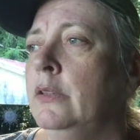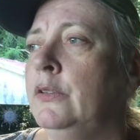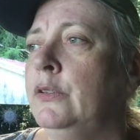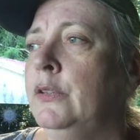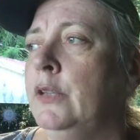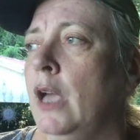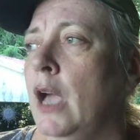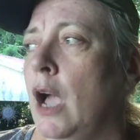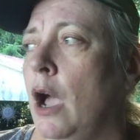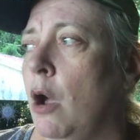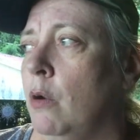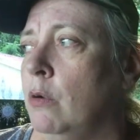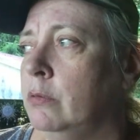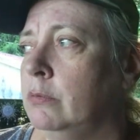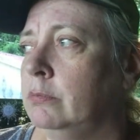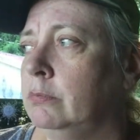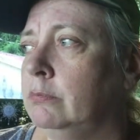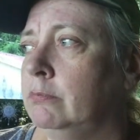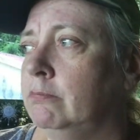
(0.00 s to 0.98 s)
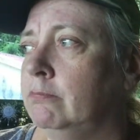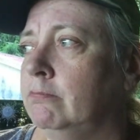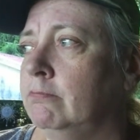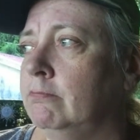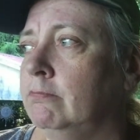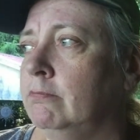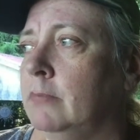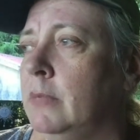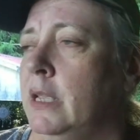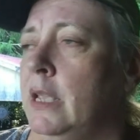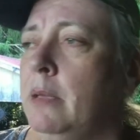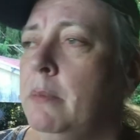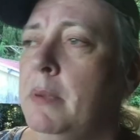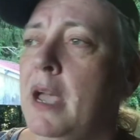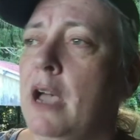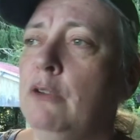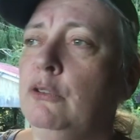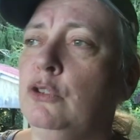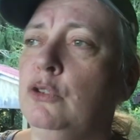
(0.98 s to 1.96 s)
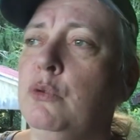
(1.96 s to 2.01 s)
So,
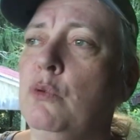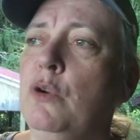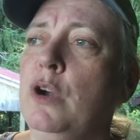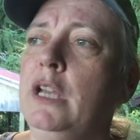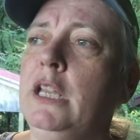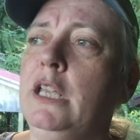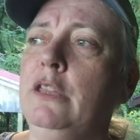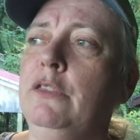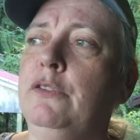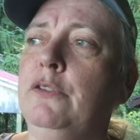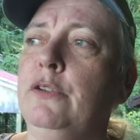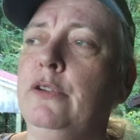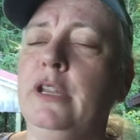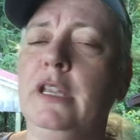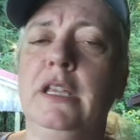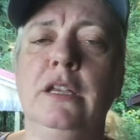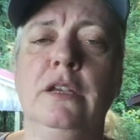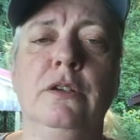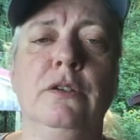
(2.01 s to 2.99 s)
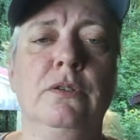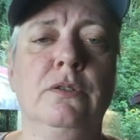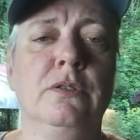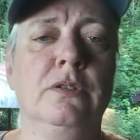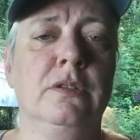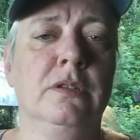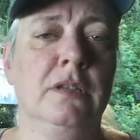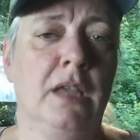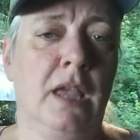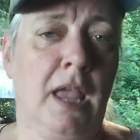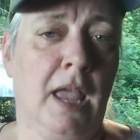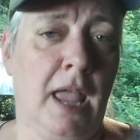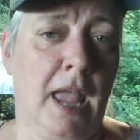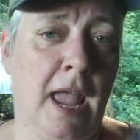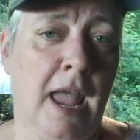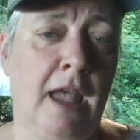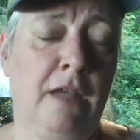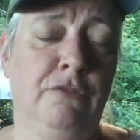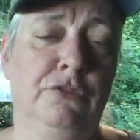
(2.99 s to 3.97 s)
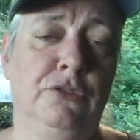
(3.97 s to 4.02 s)
about 20, 30 years
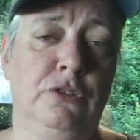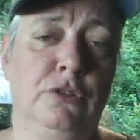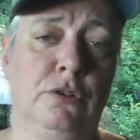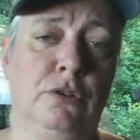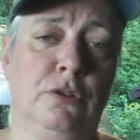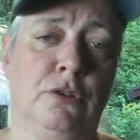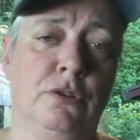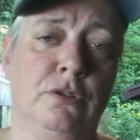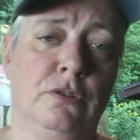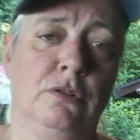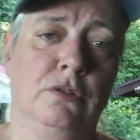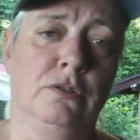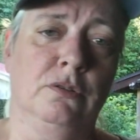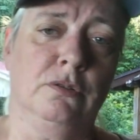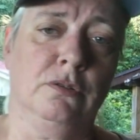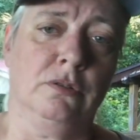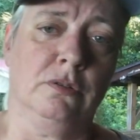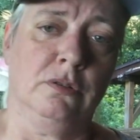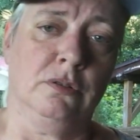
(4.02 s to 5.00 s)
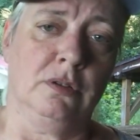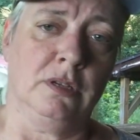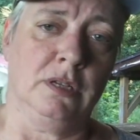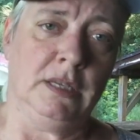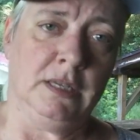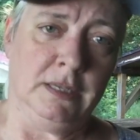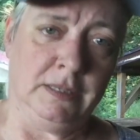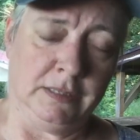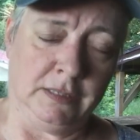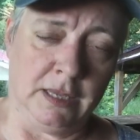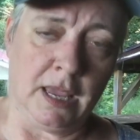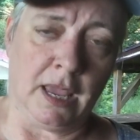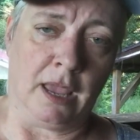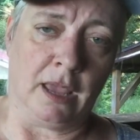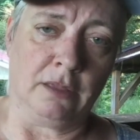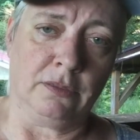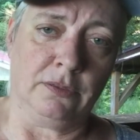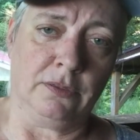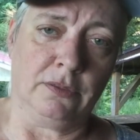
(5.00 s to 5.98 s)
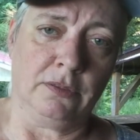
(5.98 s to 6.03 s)
after his
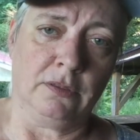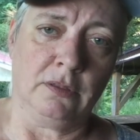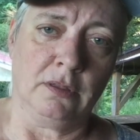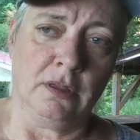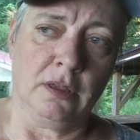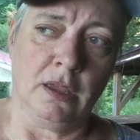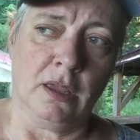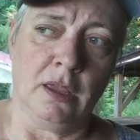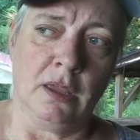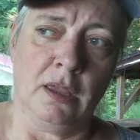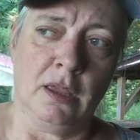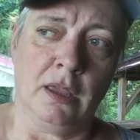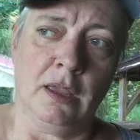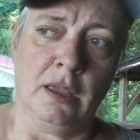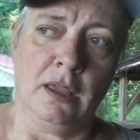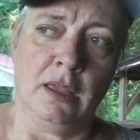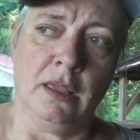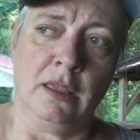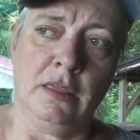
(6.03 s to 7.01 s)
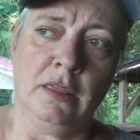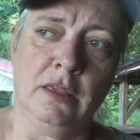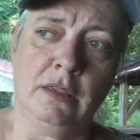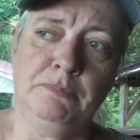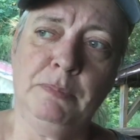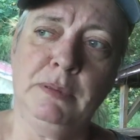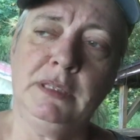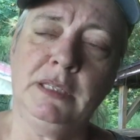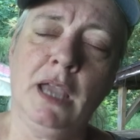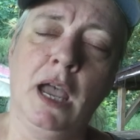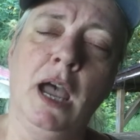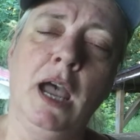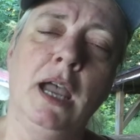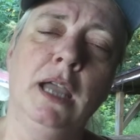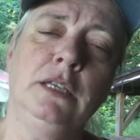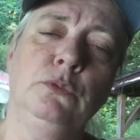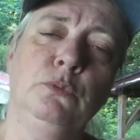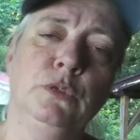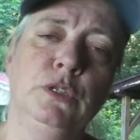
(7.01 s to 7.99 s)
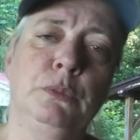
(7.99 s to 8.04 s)
death, the
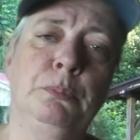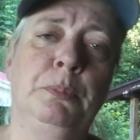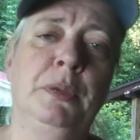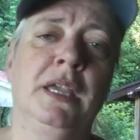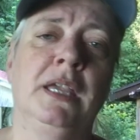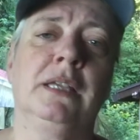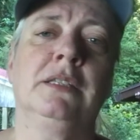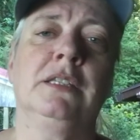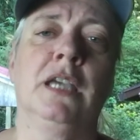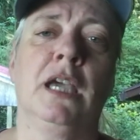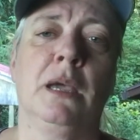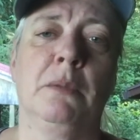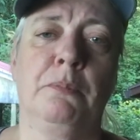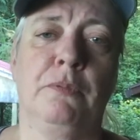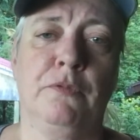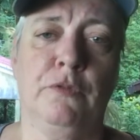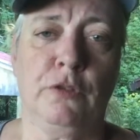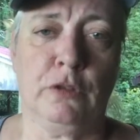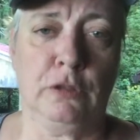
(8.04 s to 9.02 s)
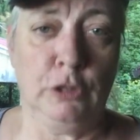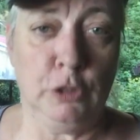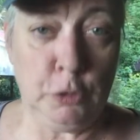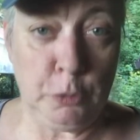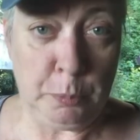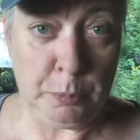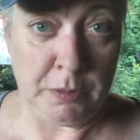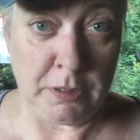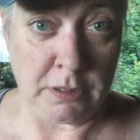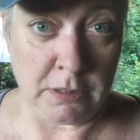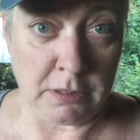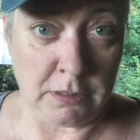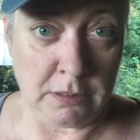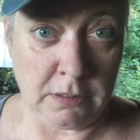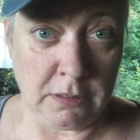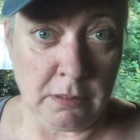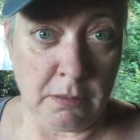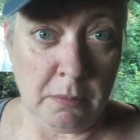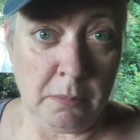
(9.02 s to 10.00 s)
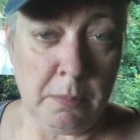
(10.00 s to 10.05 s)
baton was picked up for
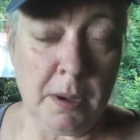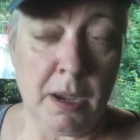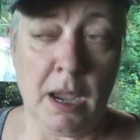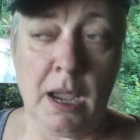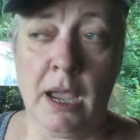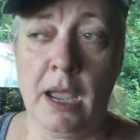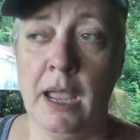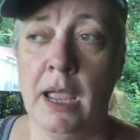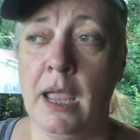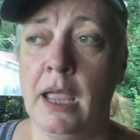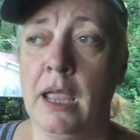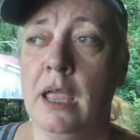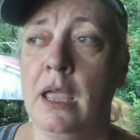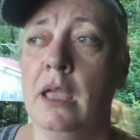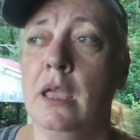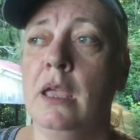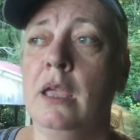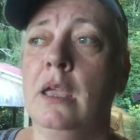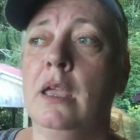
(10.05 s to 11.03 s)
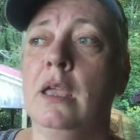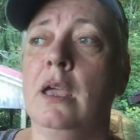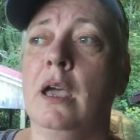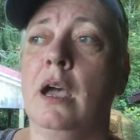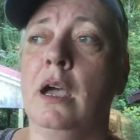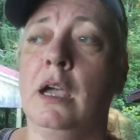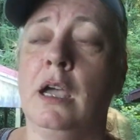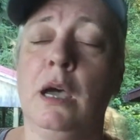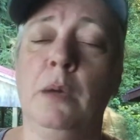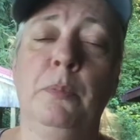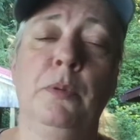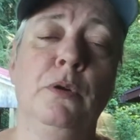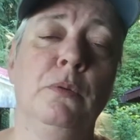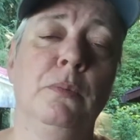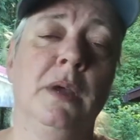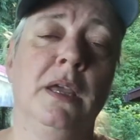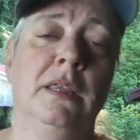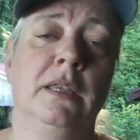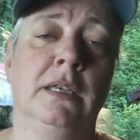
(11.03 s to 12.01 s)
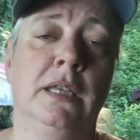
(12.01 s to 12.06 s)
lupines by a couple
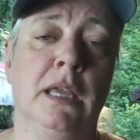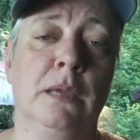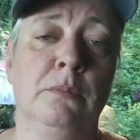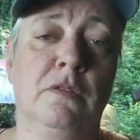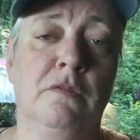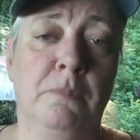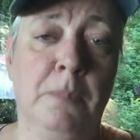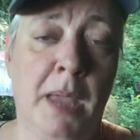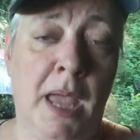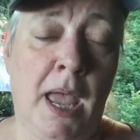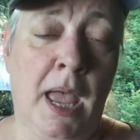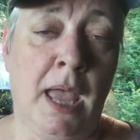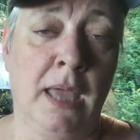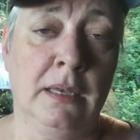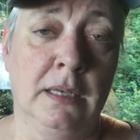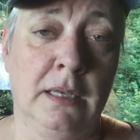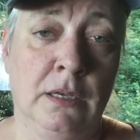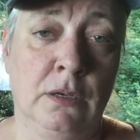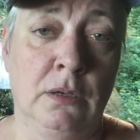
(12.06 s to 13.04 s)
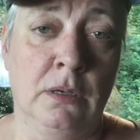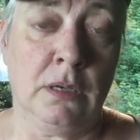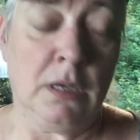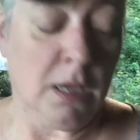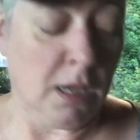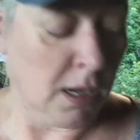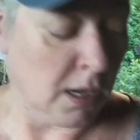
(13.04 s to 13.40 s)
by the name of Pat and